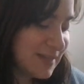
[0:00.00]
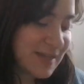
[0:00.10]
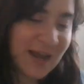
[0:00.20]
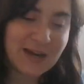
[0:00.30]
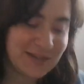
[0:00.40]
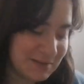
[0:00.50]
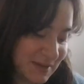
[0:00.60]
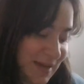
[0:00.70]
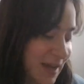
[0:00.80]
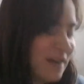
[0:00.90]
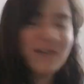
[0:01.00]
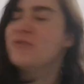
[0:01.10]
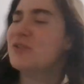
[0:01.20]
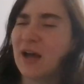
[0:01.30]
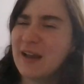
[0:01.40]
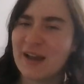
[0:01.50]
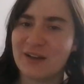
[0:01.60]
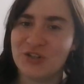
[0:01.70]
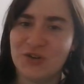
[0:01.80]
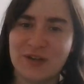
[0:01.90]
Sadie's gift, I
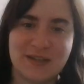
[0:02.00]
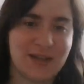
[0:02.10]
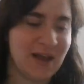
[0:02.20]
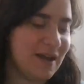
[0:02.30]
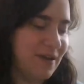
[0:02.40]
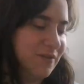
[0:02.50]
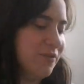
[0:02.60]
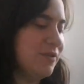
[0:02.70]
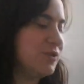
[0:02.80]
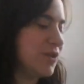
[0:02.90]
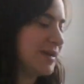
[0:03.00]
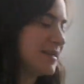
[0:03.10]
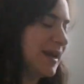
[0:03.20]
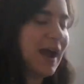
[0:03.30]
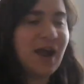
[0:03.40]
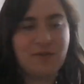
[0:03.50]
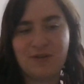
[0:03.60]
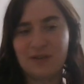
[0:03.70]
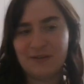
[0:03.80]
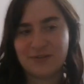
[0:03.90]
guess you could say, of translating
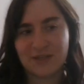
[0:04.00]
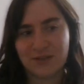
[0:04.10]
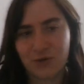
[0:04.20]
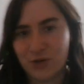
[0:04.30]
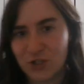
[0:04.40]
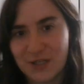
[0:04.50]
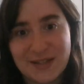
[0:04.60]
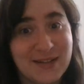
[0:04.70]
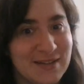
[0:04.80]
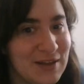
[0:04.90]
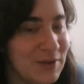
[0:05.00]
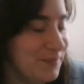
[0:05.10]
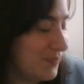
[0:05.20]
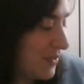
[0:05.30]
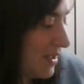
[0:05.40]
hieroglyphs as soon as she sees them.